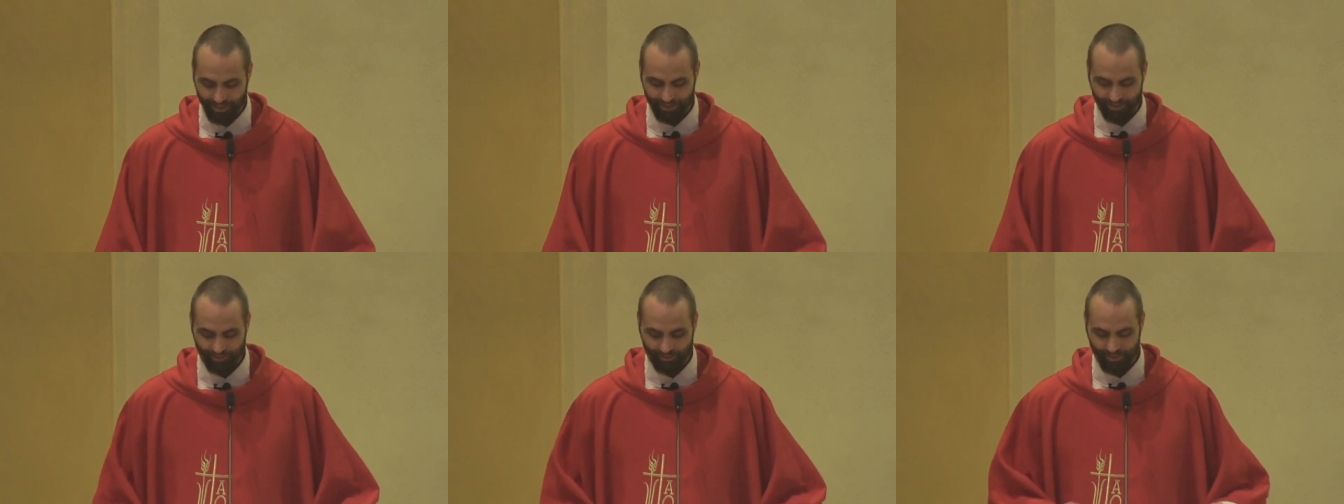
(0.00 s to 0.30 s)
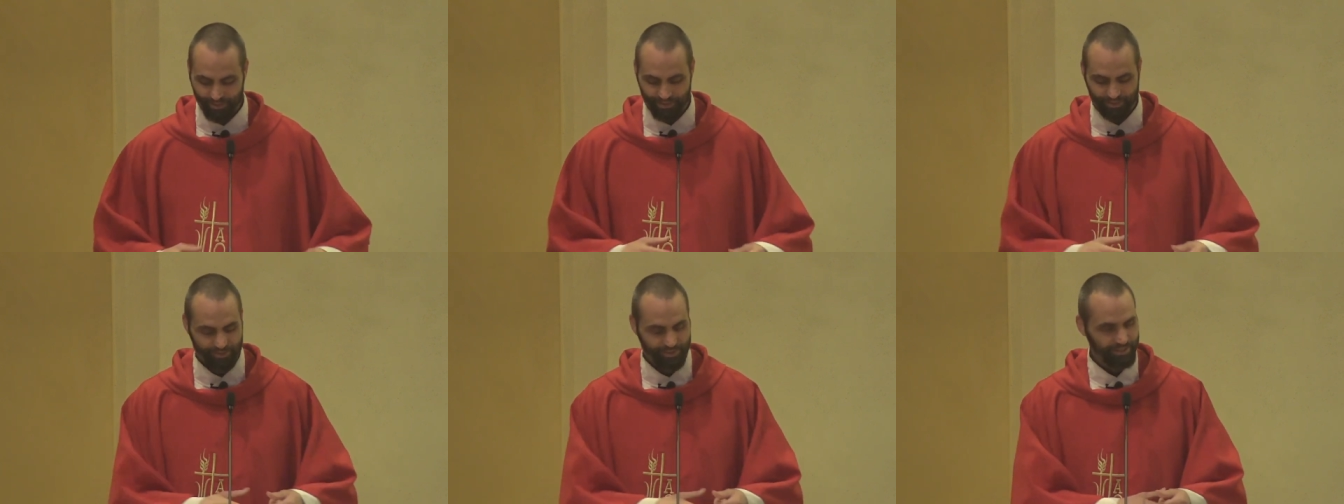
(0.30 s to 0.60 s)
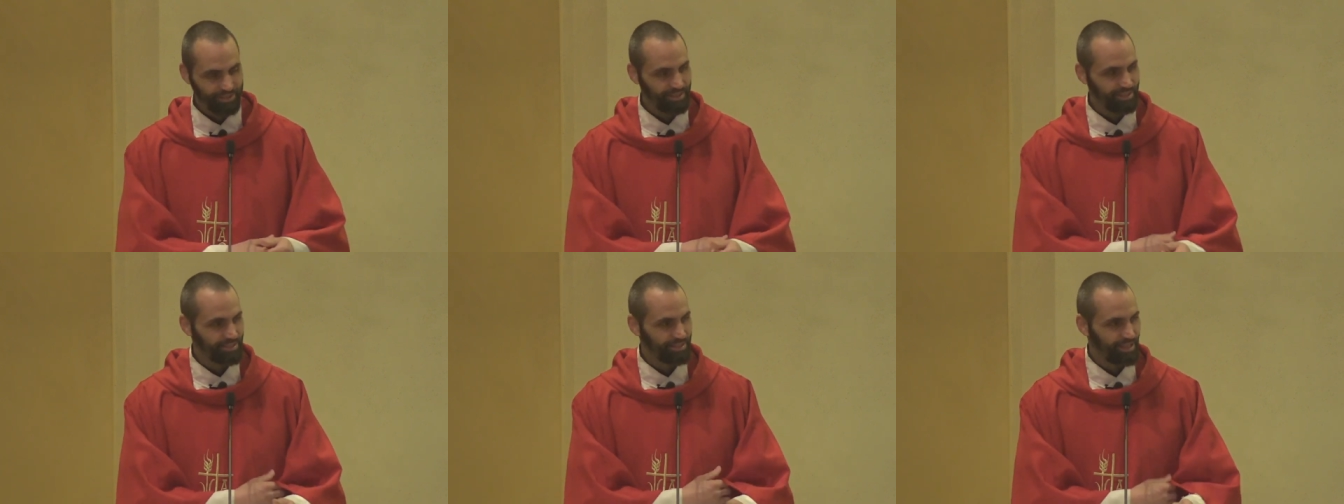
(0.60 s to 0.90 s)
he always uses
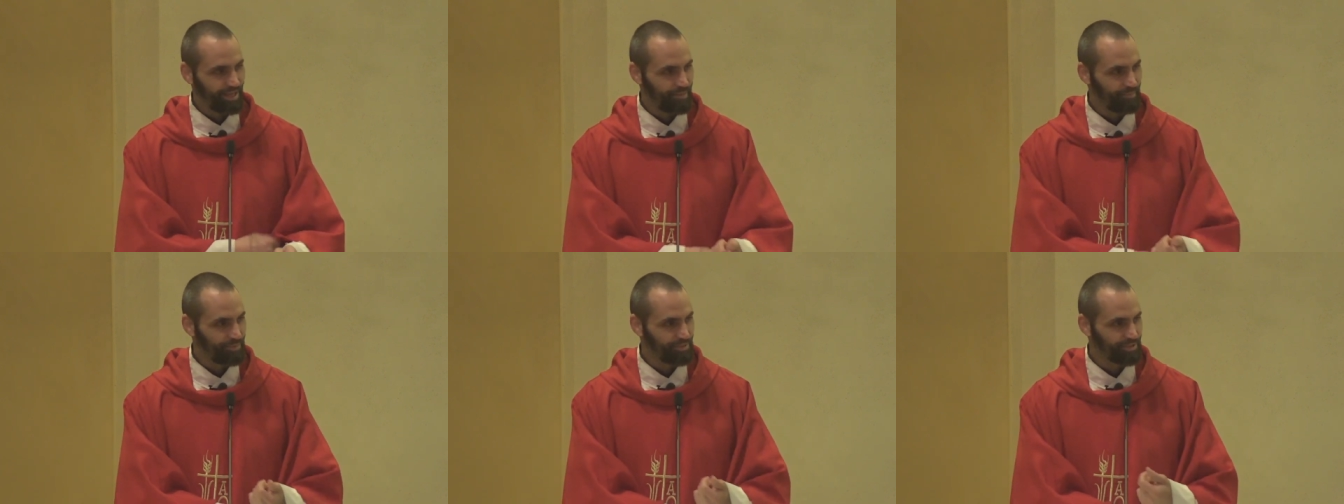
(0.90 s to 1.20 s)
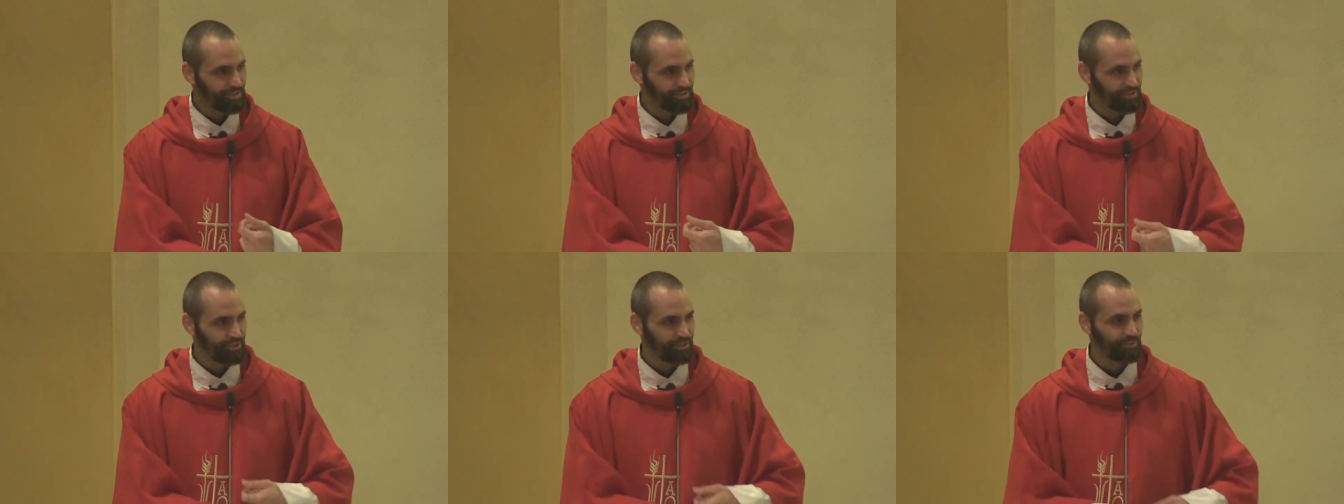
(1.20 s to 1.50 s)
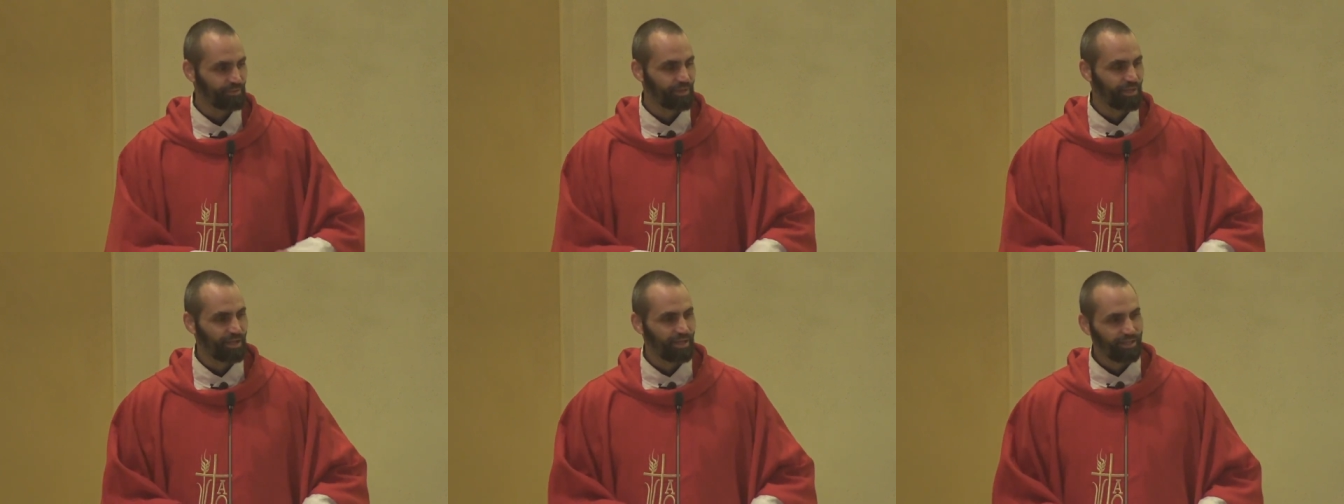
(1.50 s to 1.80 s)
these images too
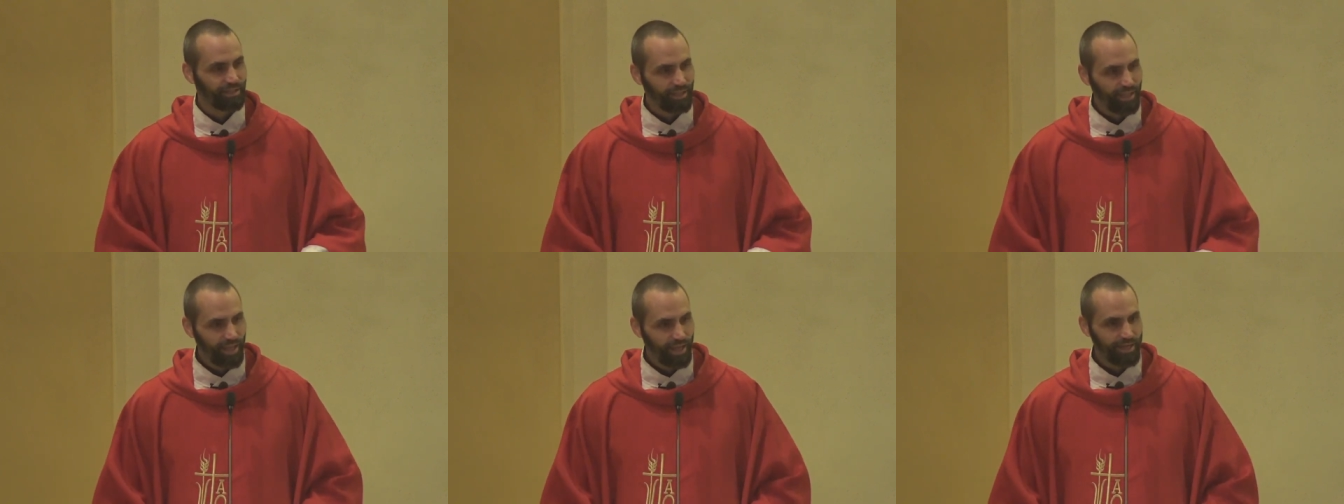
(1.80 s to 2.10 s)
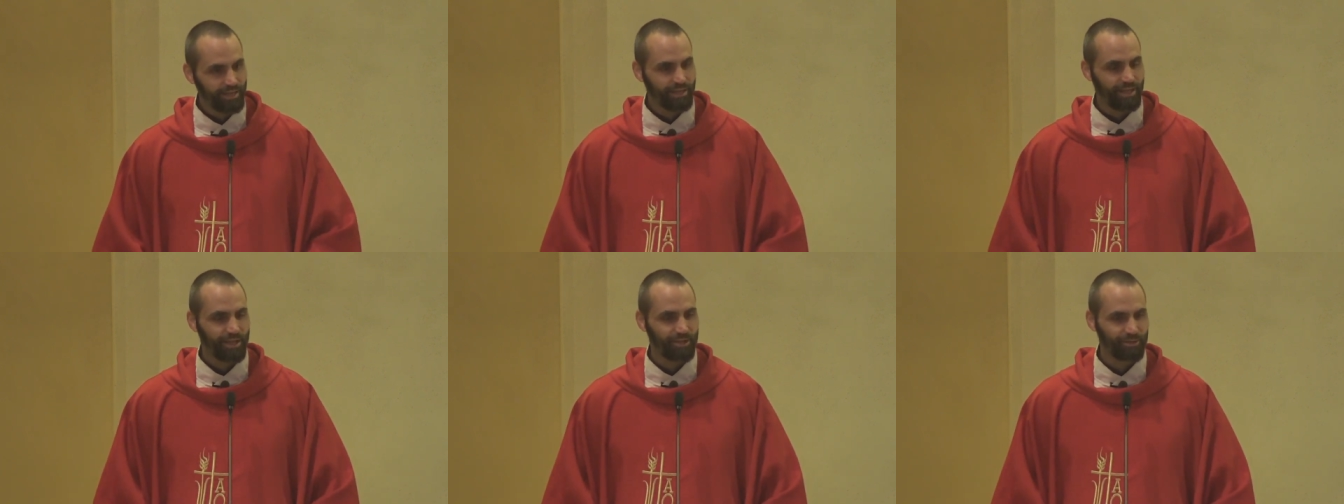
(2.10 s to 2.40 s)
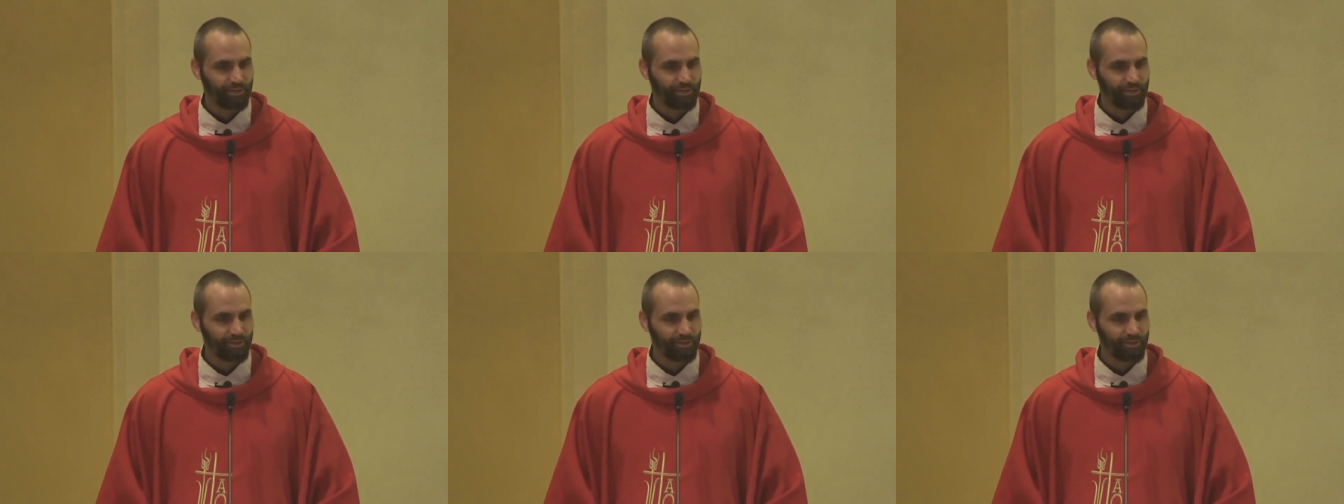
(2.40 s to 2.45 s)
light and